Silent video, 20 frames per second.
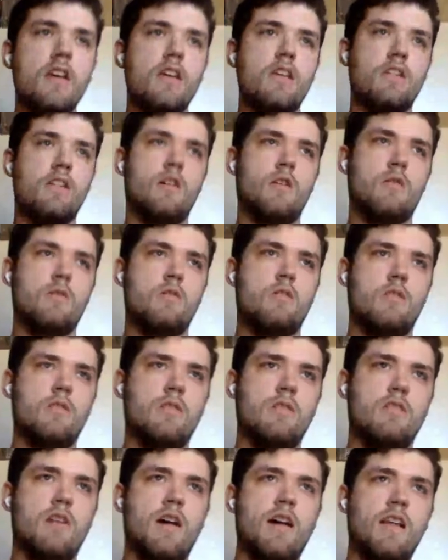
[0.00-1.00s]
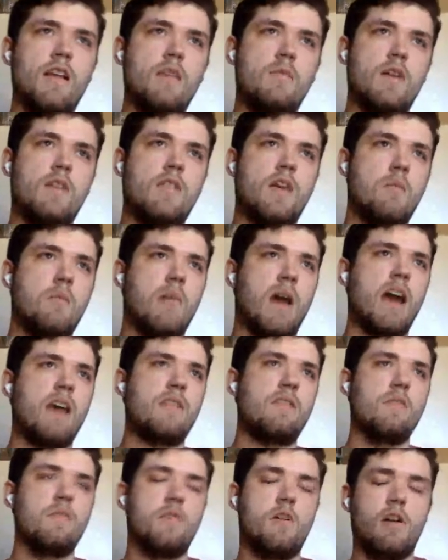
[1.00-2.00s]
you know the, the dynamic that
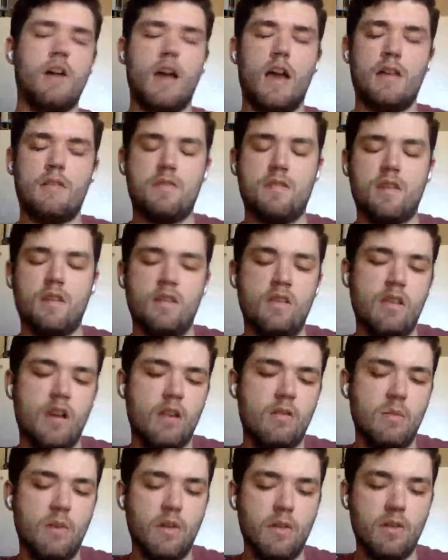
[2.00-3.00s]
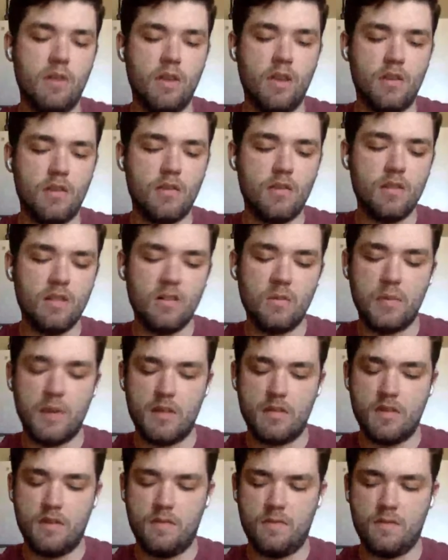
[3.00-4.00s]
basketball has to contend with is a little
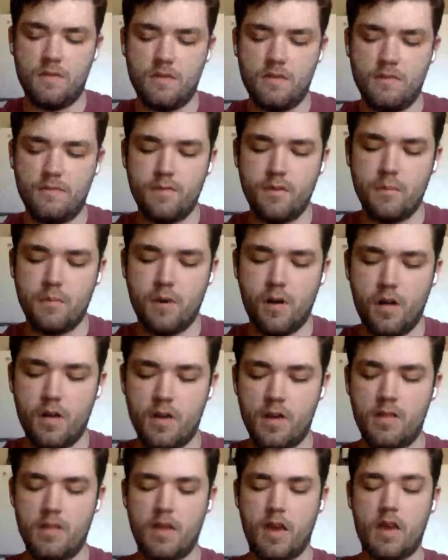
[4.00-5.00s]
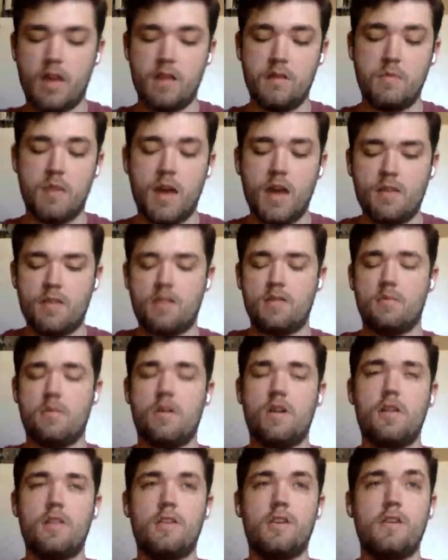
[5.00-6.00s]
bit different to football in that in
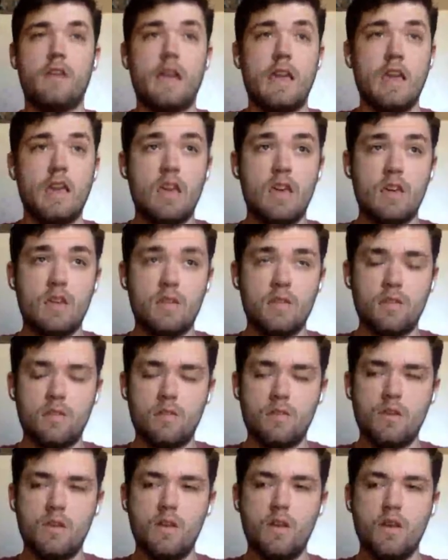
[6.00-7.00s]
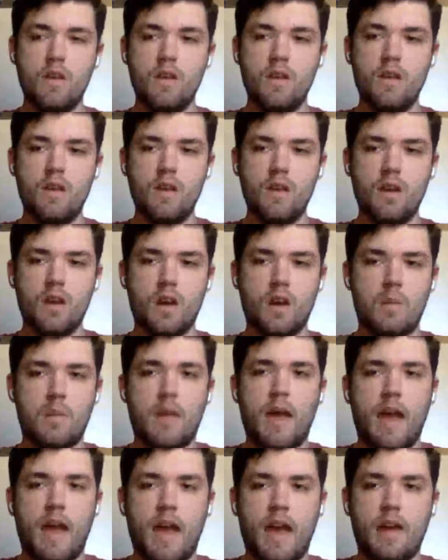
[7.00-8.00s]
basketball there is a
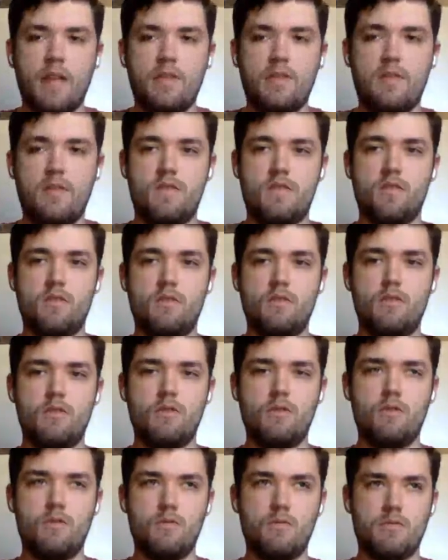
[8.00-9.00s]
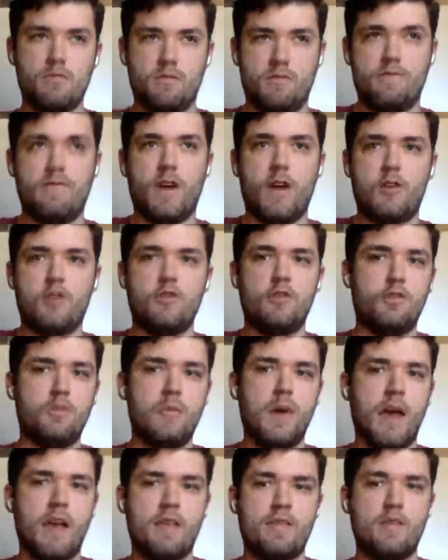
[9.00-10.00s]
path to professional
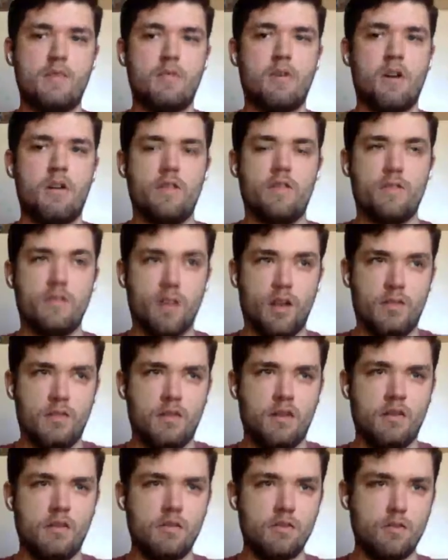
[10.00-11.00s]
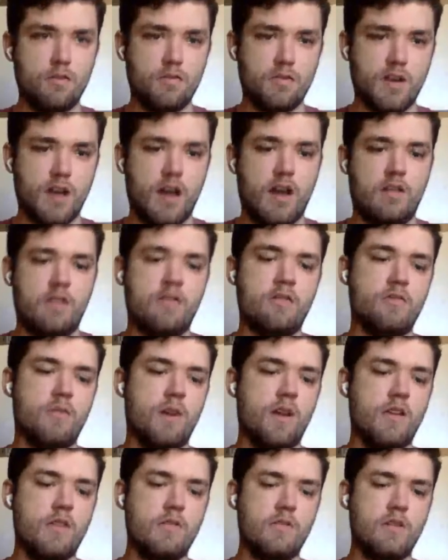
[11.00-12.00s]
basketball that doesn't include college,
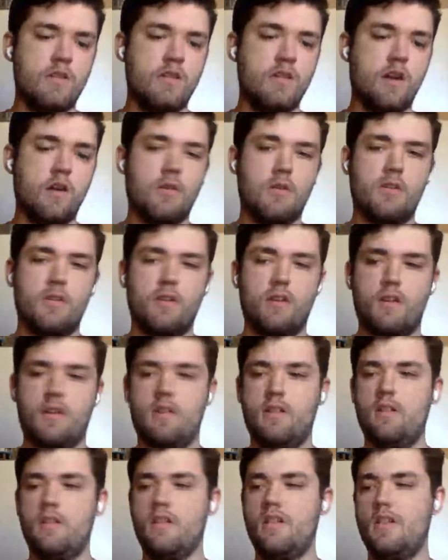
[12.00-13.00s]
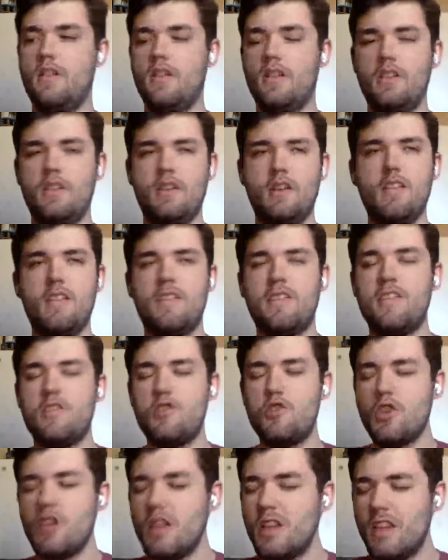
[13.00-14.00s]
right? You can go to the is it the
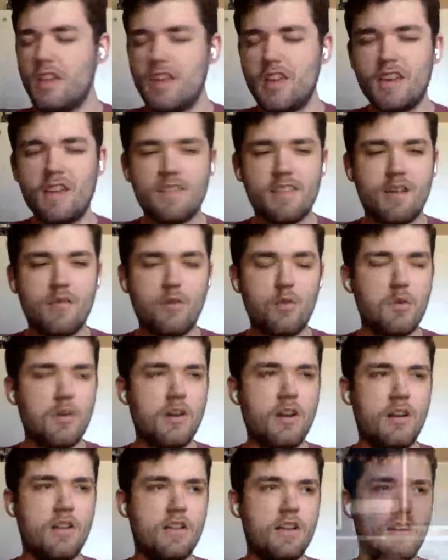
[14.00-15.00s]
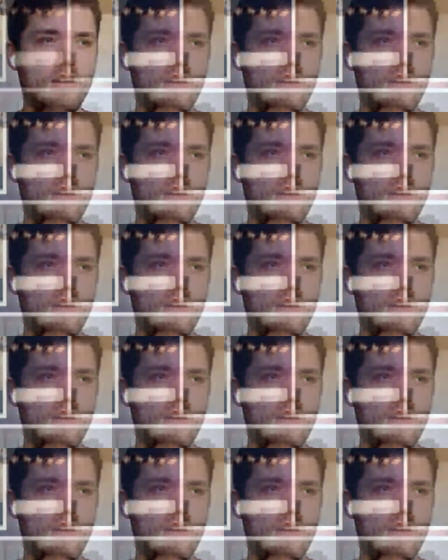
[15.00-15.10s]
G League? Is that what we're calling